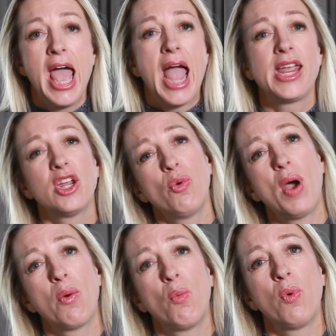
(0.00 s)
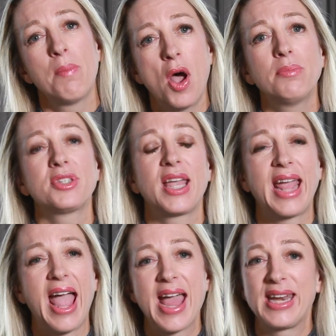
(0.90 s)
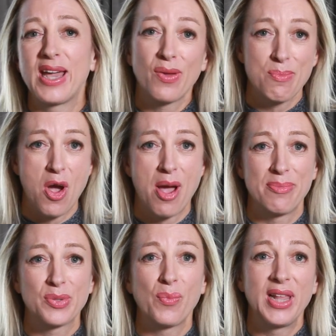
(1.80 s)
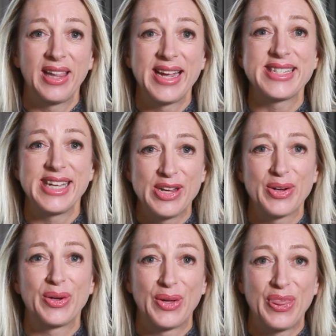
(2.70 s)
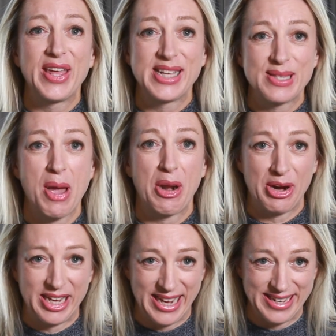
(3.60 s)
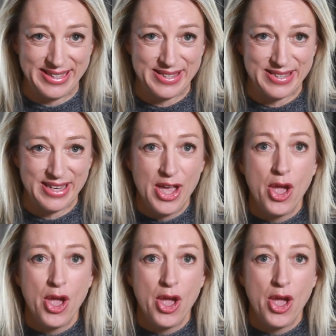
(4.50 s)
And you know what? We're moms like any other moms. We like to hear good things about our kids.